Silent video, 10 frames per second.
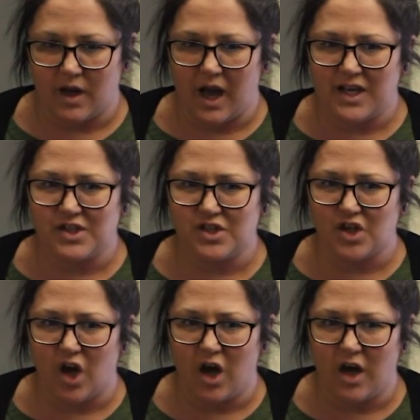I
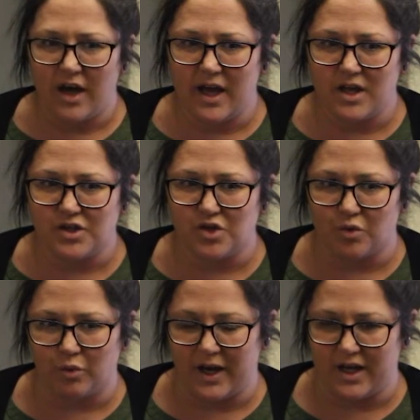saw a
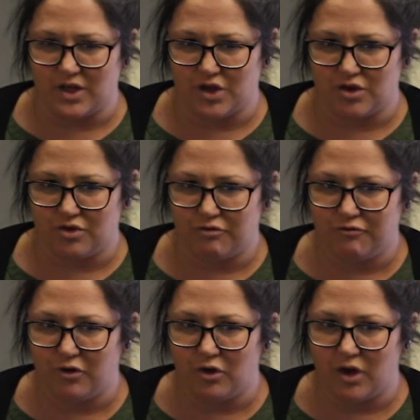syringe
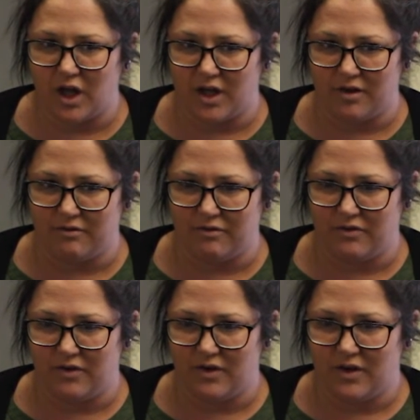full of
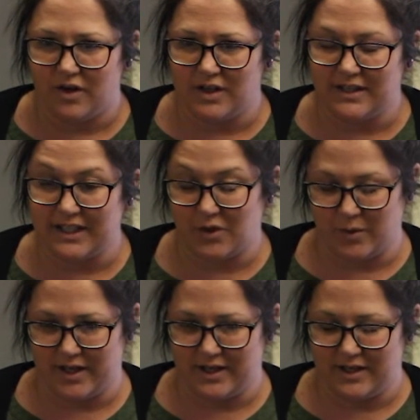
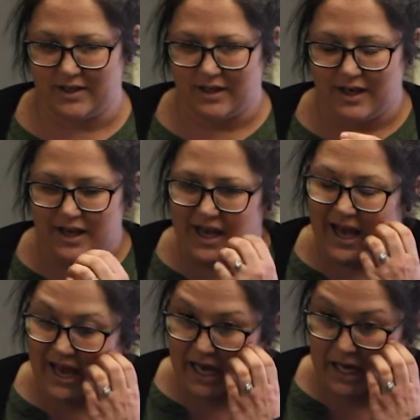liquid,
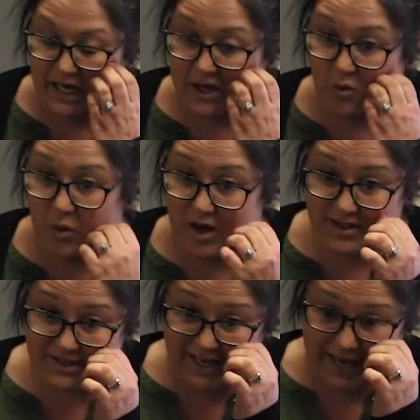and it
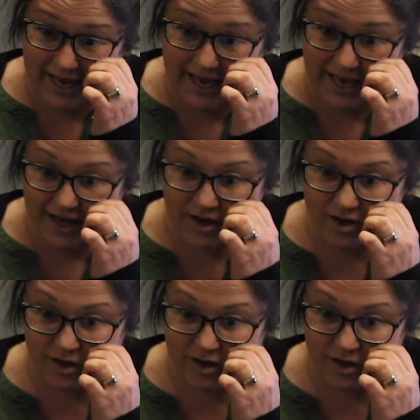was a